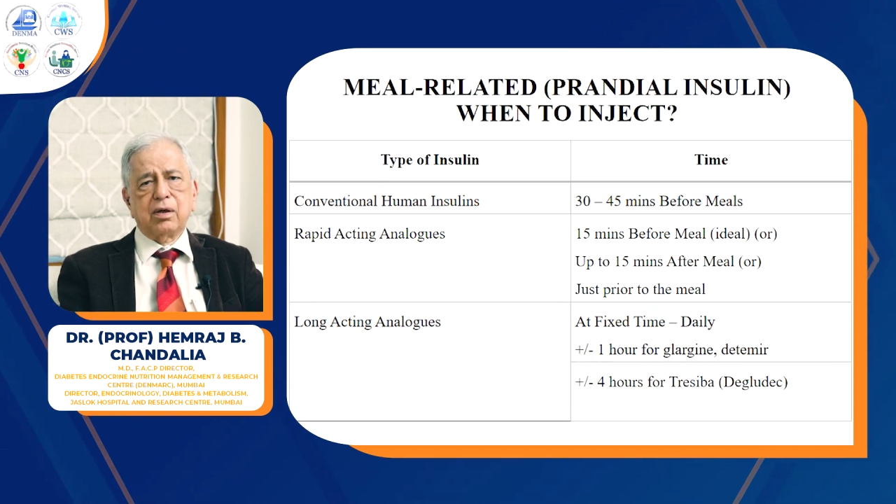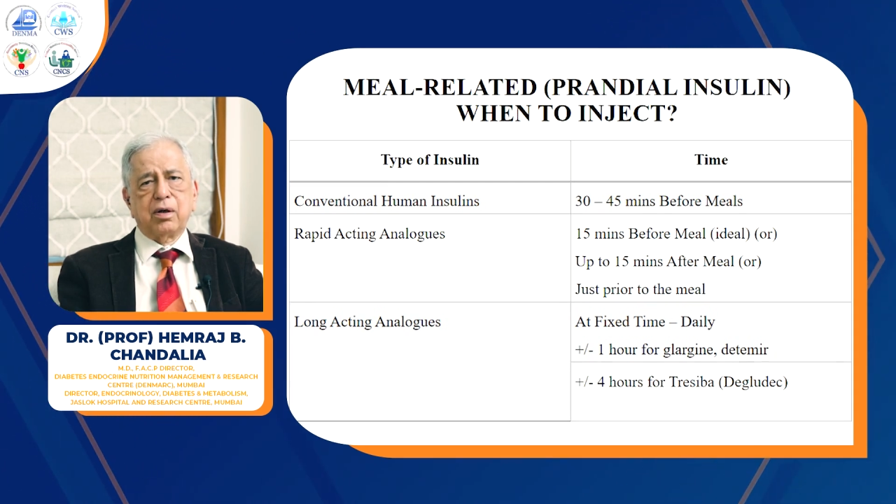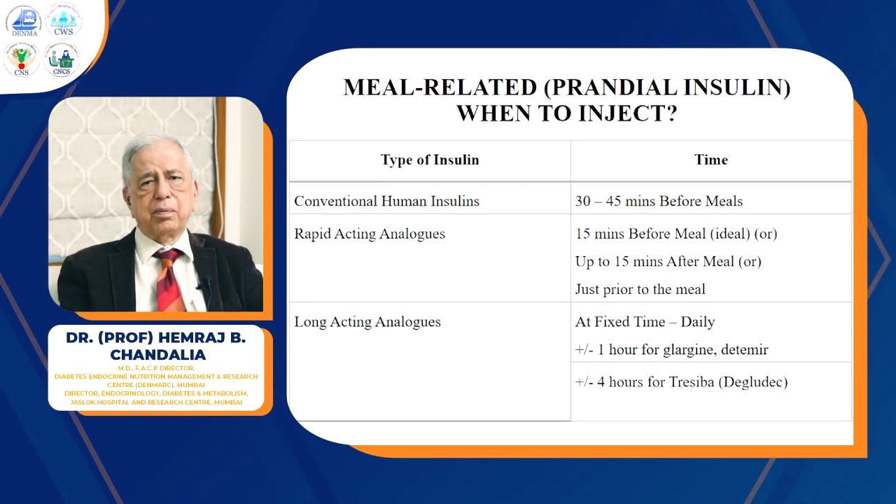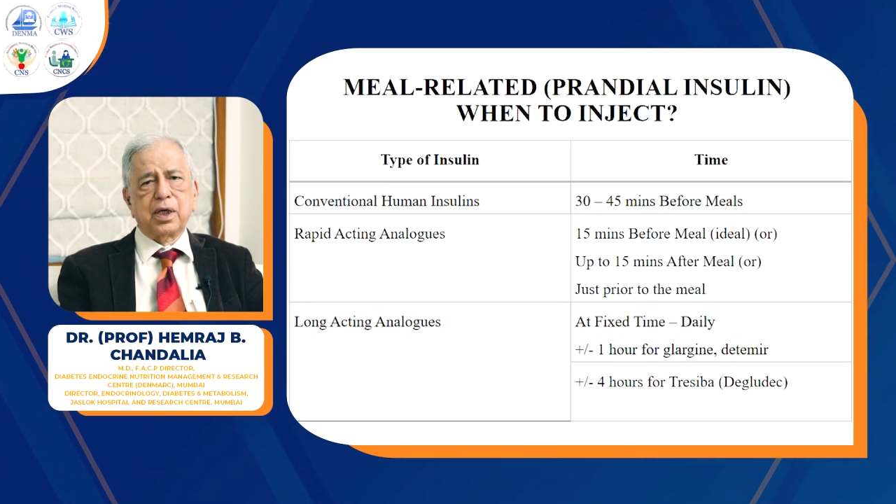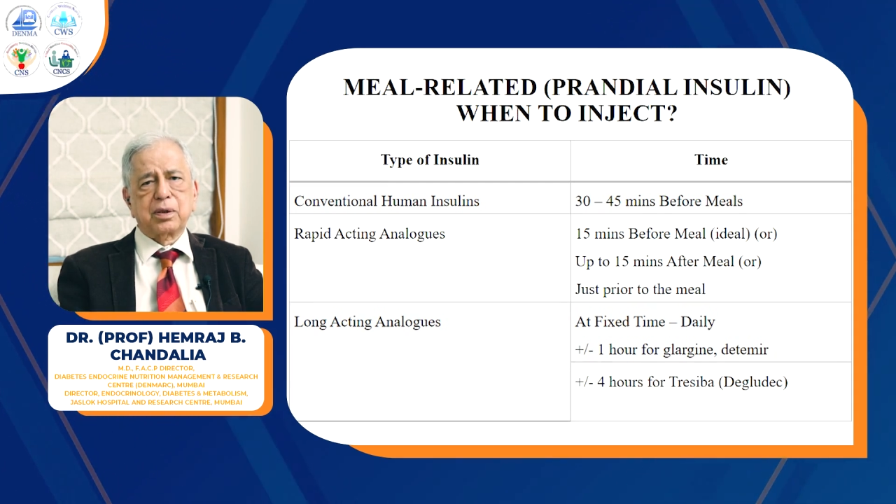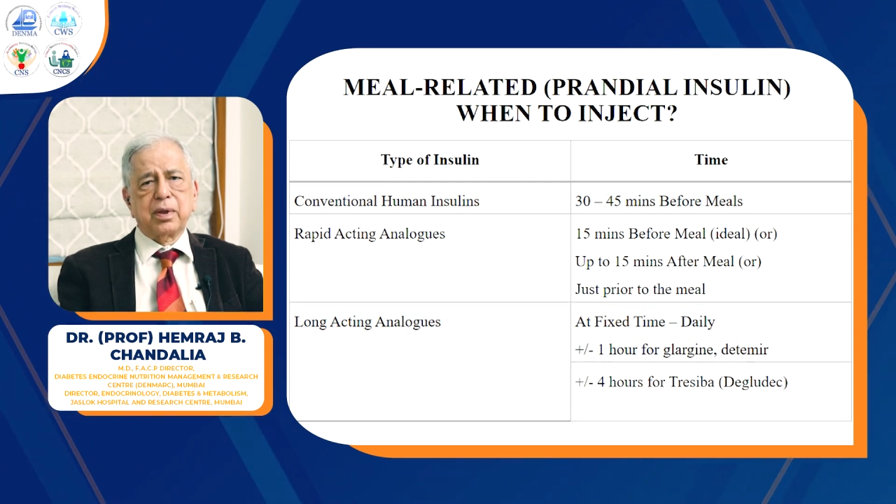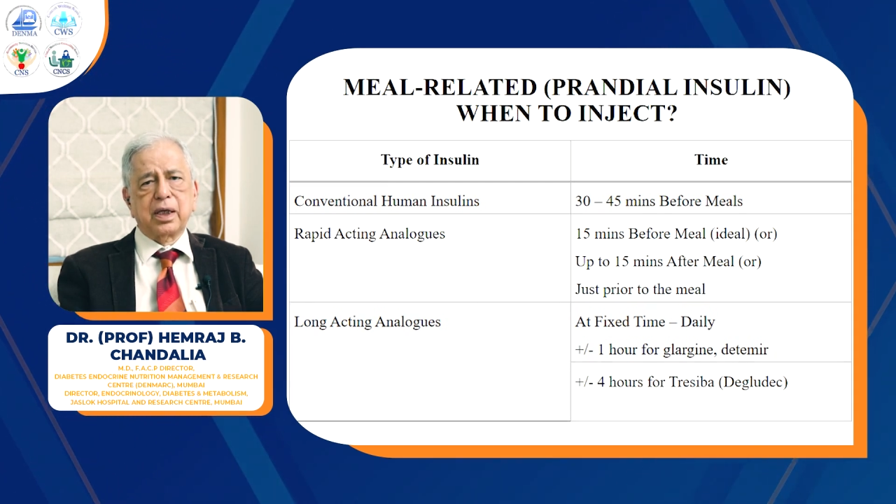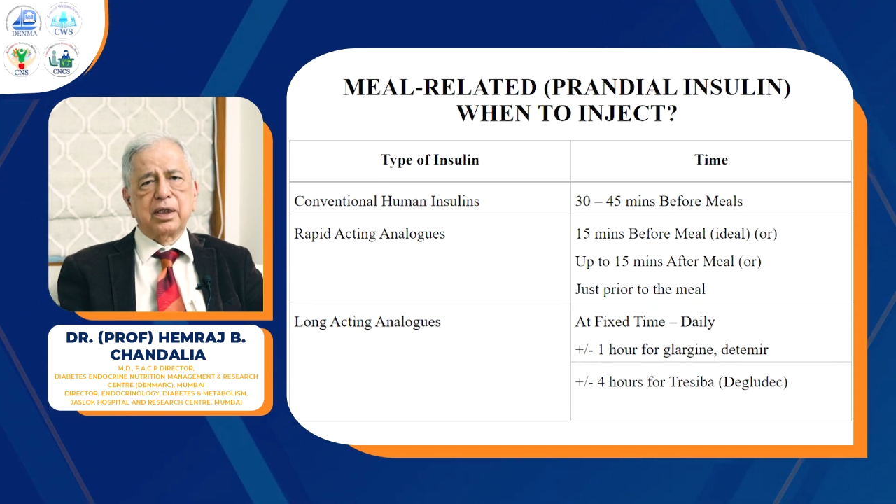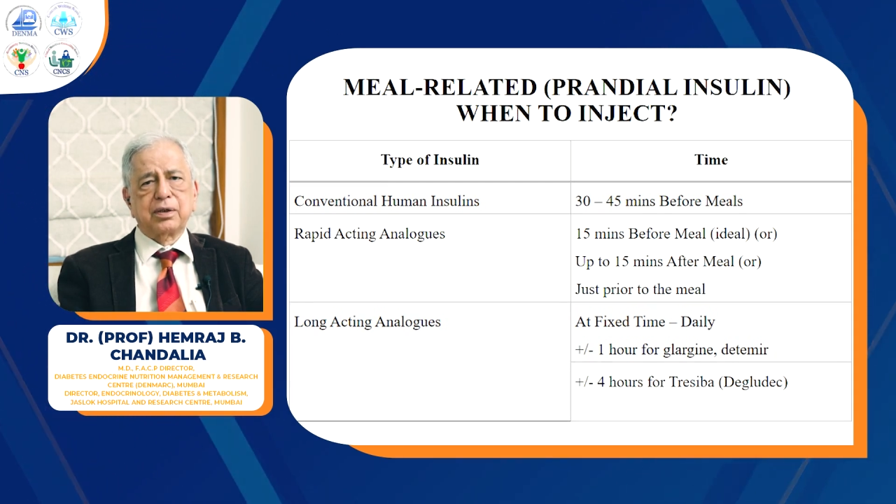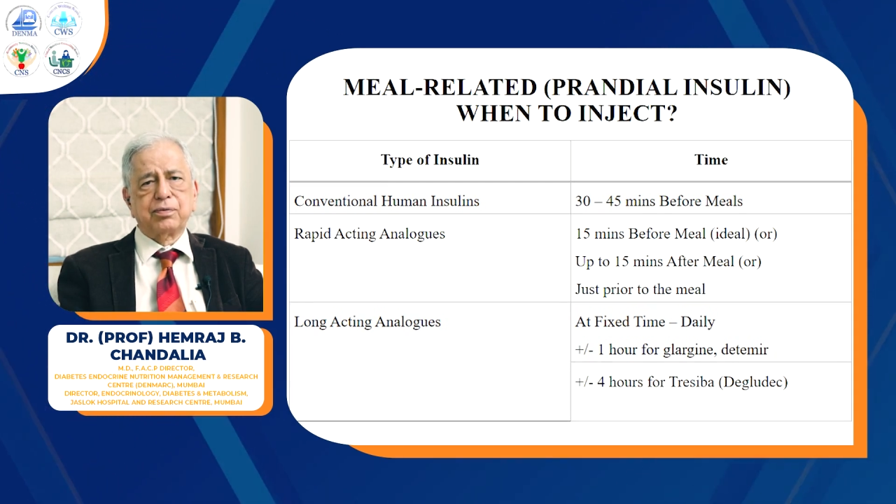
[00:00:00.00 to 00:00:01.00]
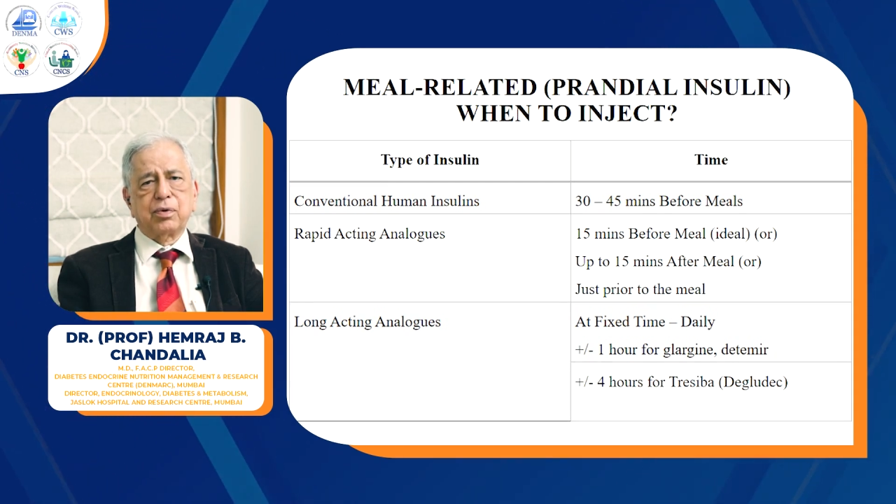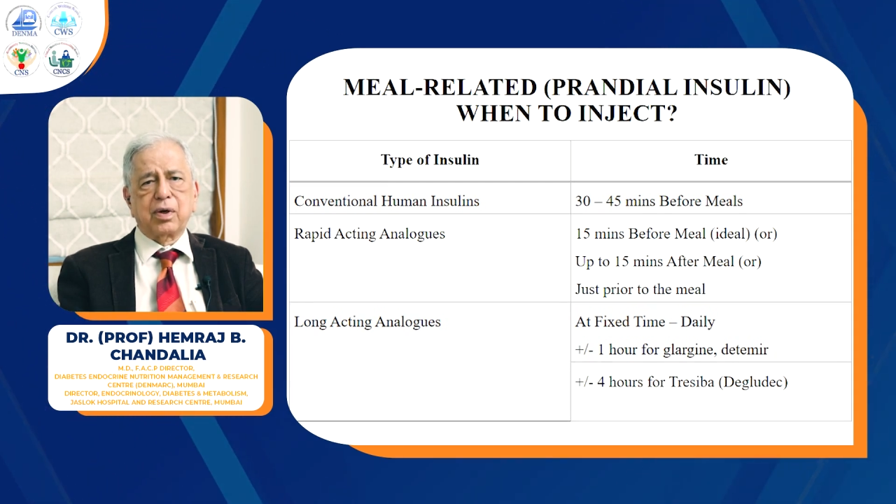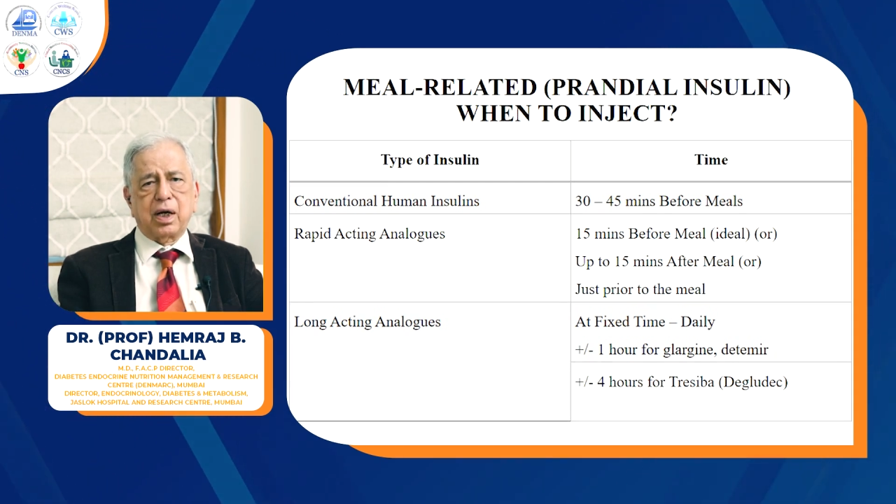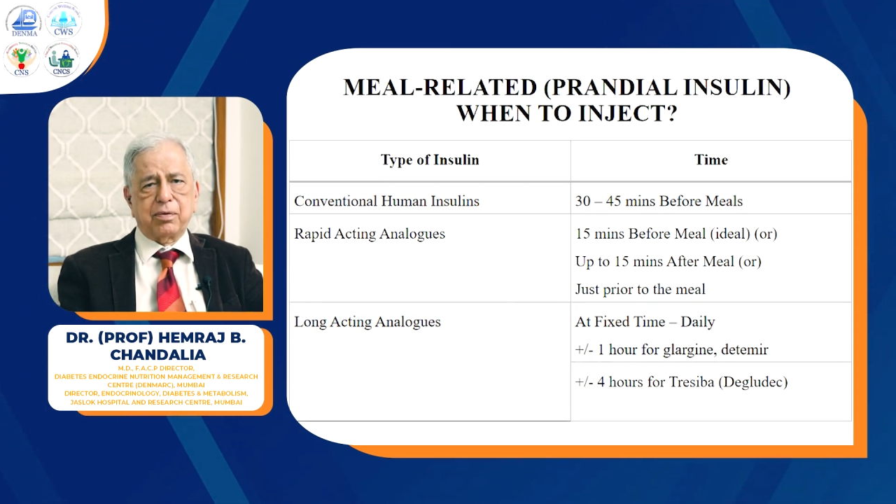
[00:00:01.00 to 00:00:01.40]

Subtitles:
of plus minus 4